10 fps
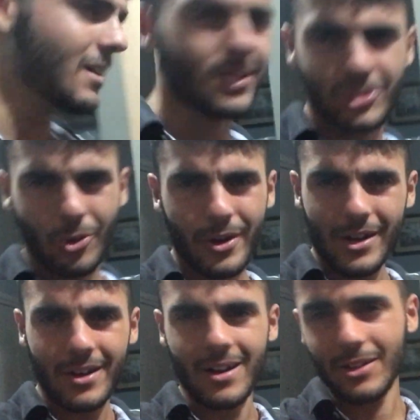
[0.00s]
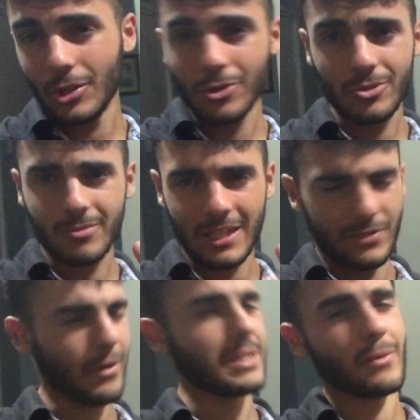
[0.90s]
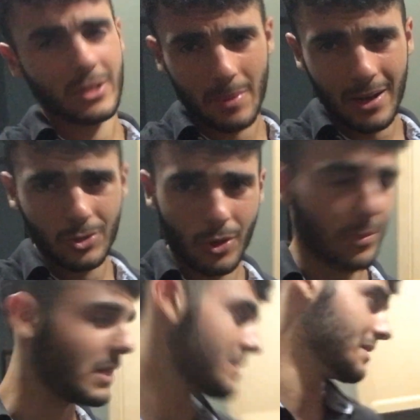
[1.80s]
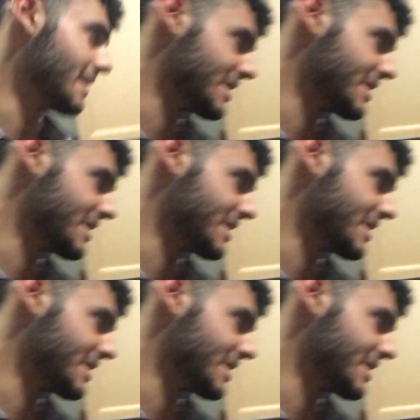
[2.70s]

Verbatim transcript: The story, no, it's very self-explanatory when they see the